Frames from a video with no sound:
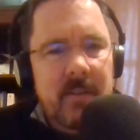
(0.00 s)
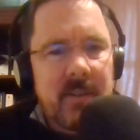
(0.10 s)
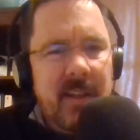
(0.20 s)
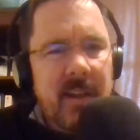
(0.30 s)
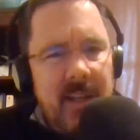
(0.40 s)

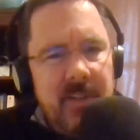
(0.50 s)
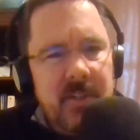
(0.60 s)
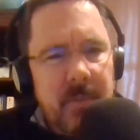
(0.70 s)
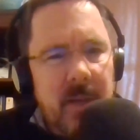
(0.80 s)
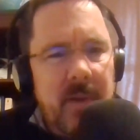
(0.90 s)
Is that
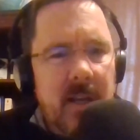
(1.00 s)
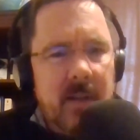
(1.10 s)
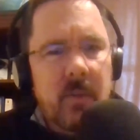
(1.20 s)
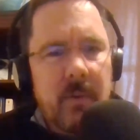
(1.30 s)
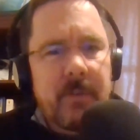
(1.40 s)
agent maybe not
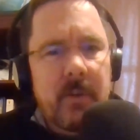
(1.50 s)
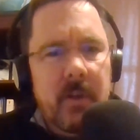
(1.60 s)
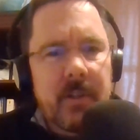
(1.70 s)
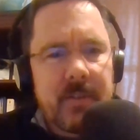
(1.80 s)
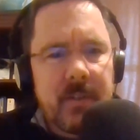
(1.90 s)
going to refer
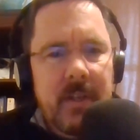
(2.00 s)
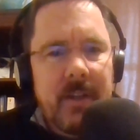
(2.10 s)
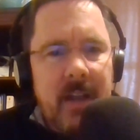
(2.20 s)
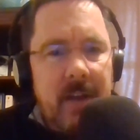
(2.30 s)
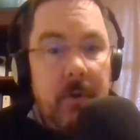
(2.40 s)
us
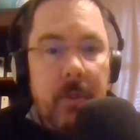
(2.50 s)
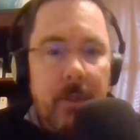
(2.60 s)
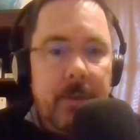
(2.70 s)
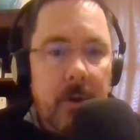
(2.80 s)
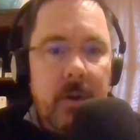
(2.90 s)
after the
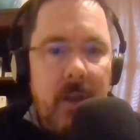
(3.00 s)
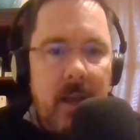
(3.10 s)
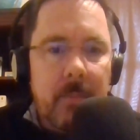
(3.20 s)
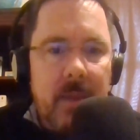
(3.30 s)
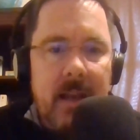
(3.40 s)
3rd
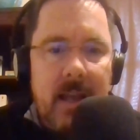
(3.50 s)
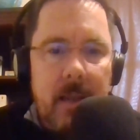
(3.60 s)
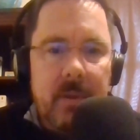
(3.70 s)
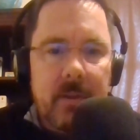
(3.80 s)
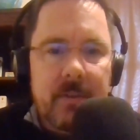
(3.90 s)
time that
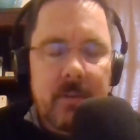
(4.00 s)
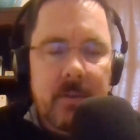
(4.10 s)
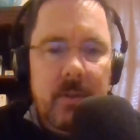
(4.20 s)
happens?